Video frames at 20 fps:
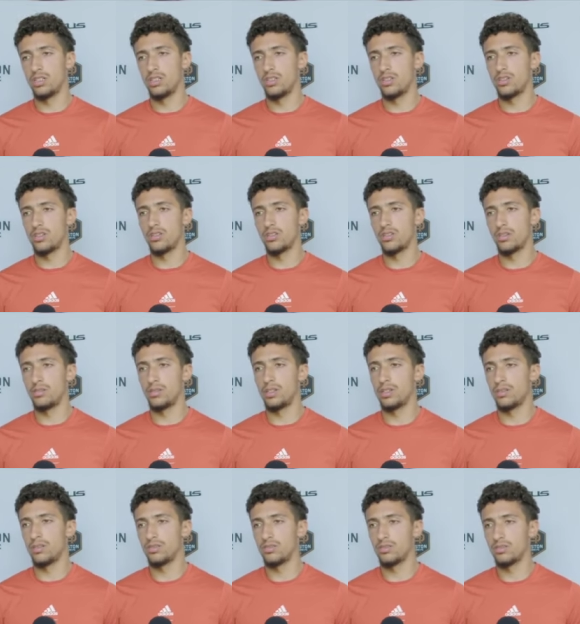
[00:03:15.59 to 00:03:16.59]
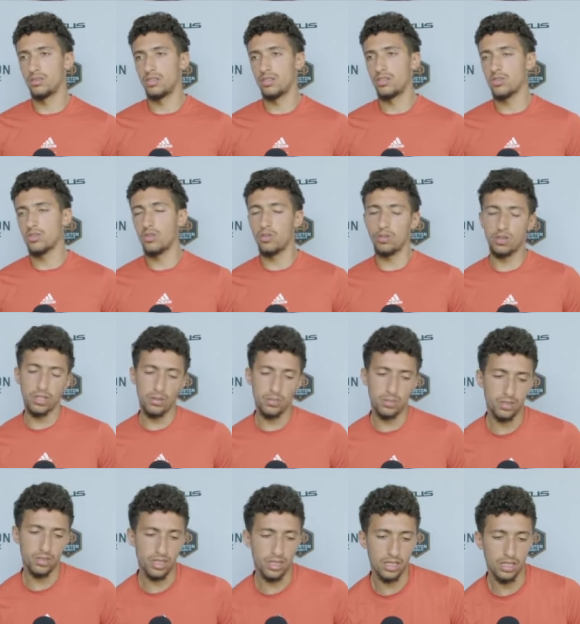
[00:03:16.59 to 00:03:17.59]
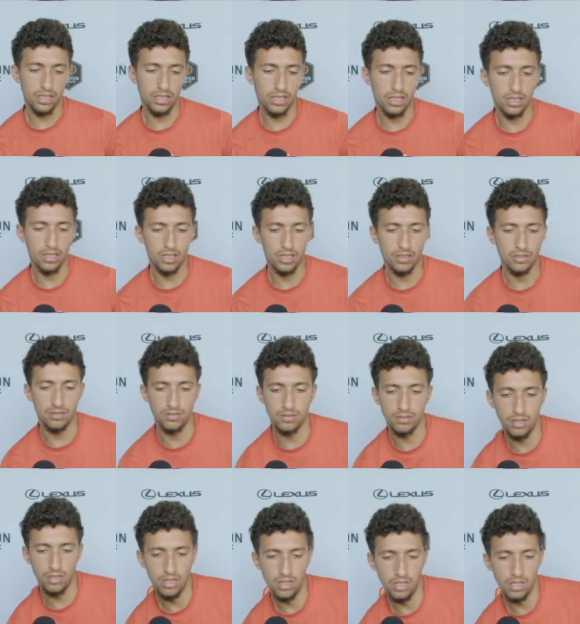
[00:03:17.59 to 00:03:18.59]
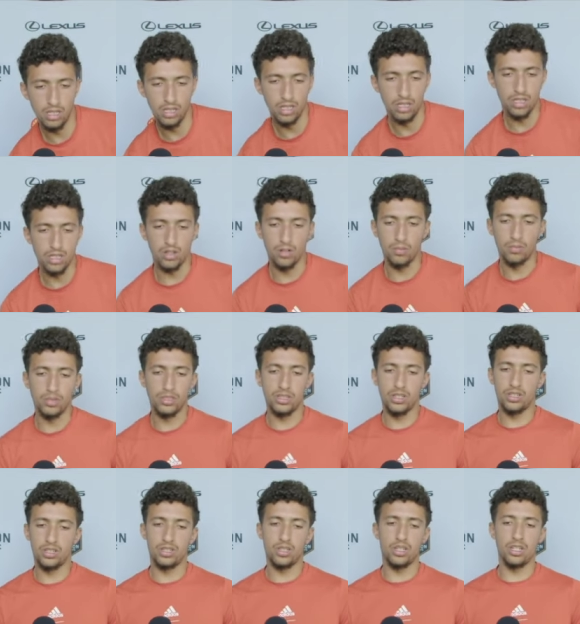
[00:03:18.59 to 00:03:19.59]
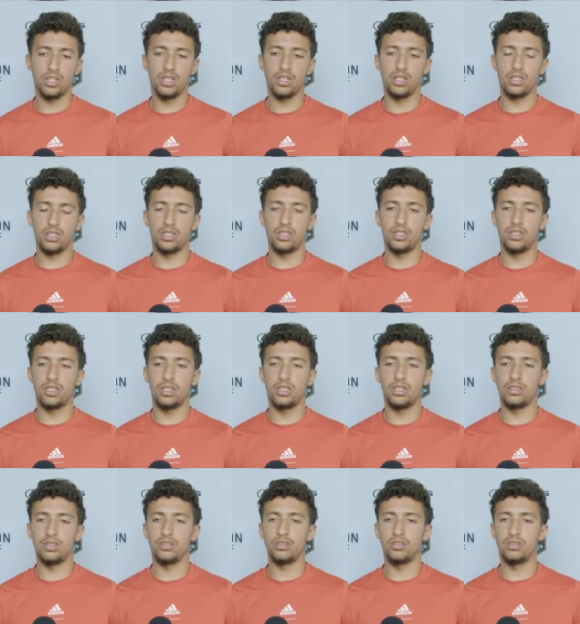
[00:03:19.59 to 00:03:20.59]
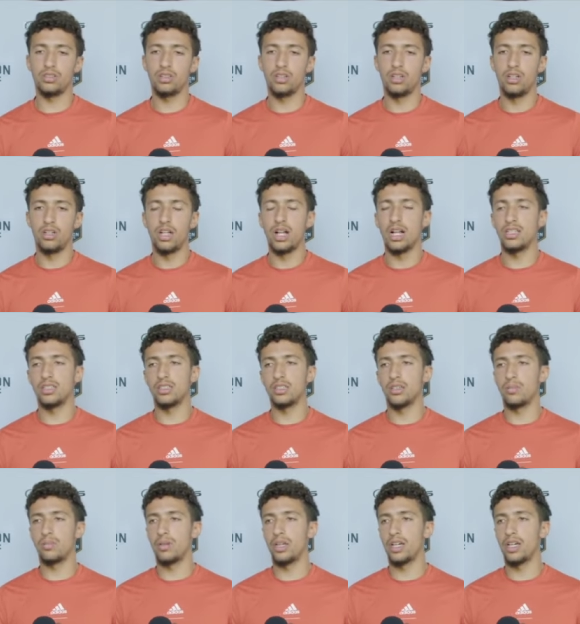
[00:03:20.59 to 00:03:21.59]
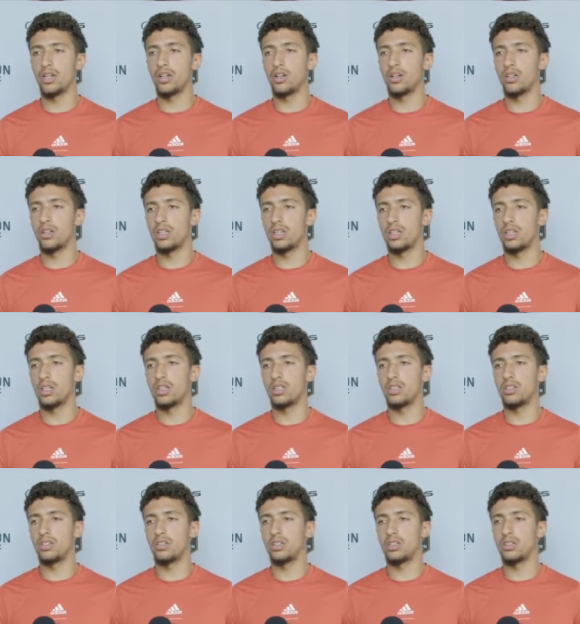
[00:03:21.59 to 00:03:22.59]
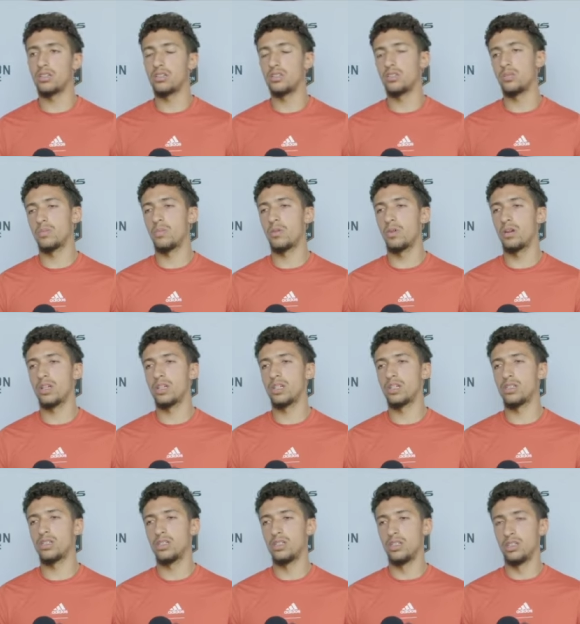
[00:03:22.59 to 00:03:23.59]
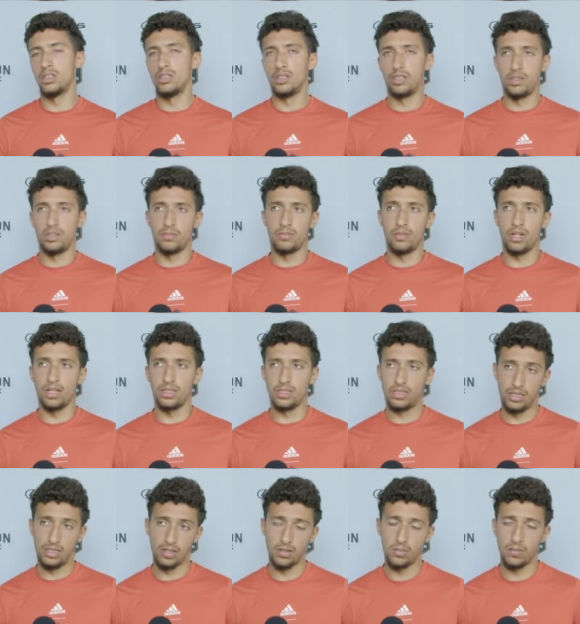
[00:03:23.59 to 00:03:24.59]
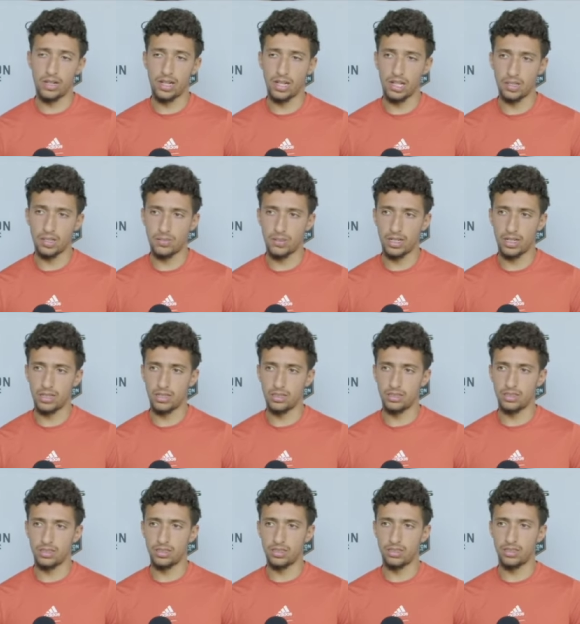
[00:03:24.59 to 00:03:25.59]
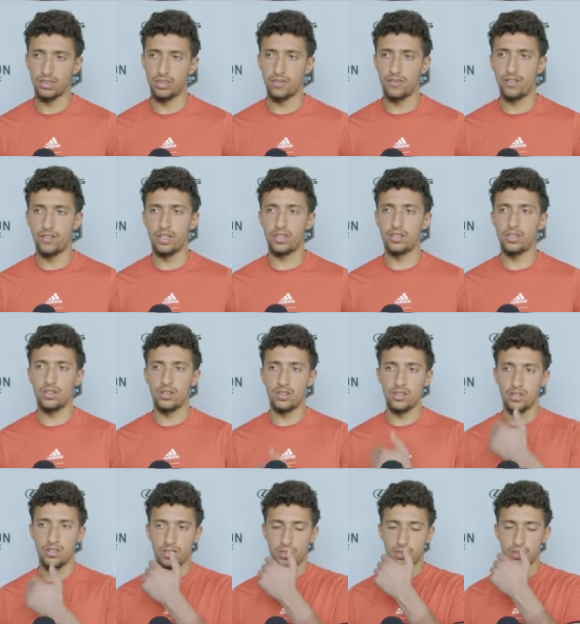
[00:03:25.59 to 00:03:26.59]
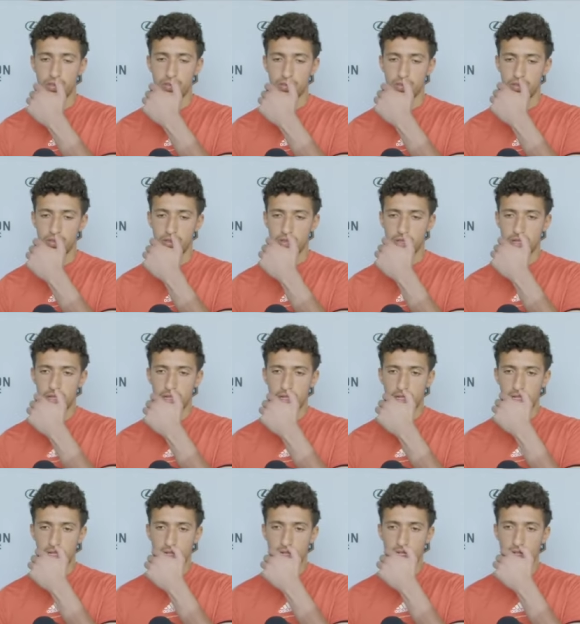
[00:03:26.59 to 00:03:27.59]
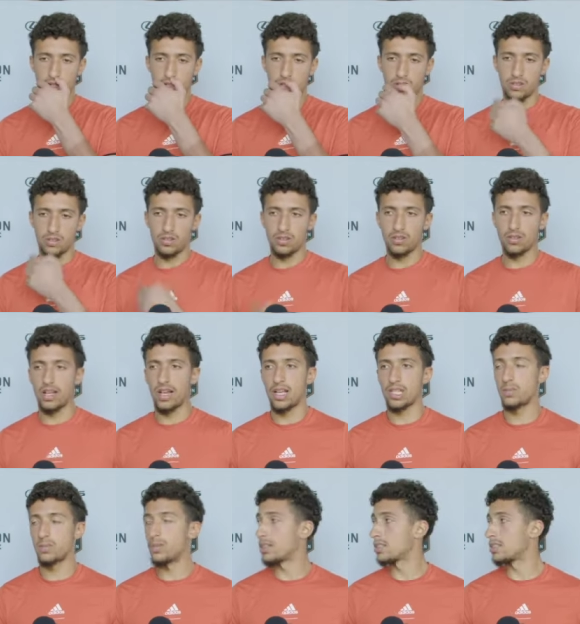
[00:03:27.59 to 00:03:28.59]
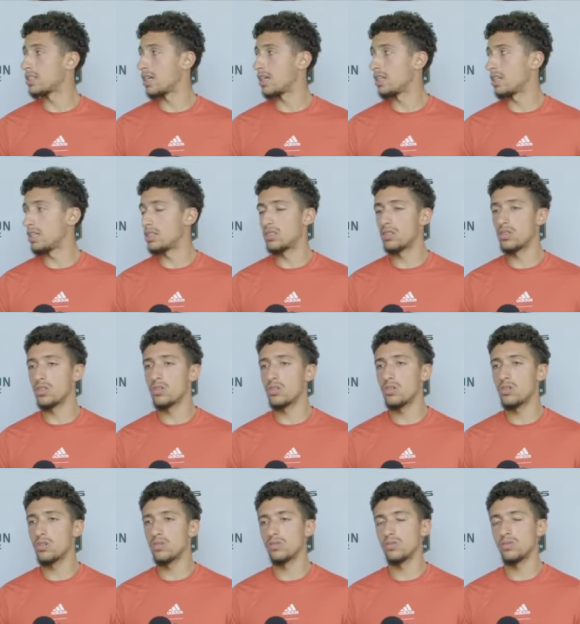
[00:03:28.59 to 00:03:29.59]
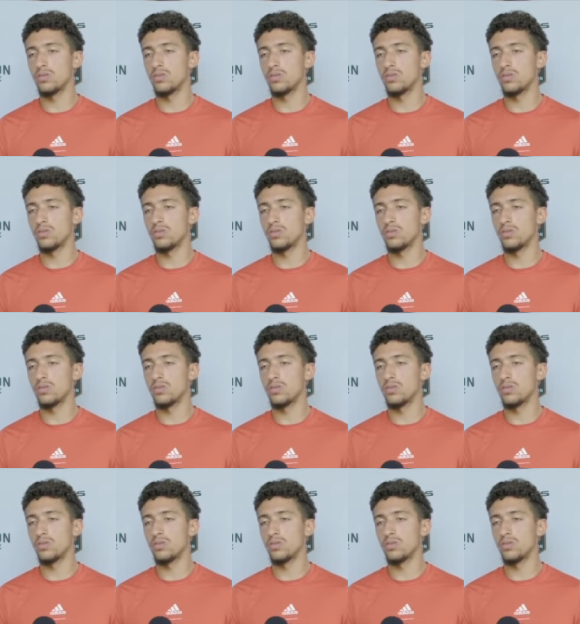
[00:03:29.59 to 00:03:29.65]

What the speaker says: just goalkeeper things, as in, you know, positioning and ending the play early and supporting my center backs, my defenders on, you know, those aspects that lead to the goal.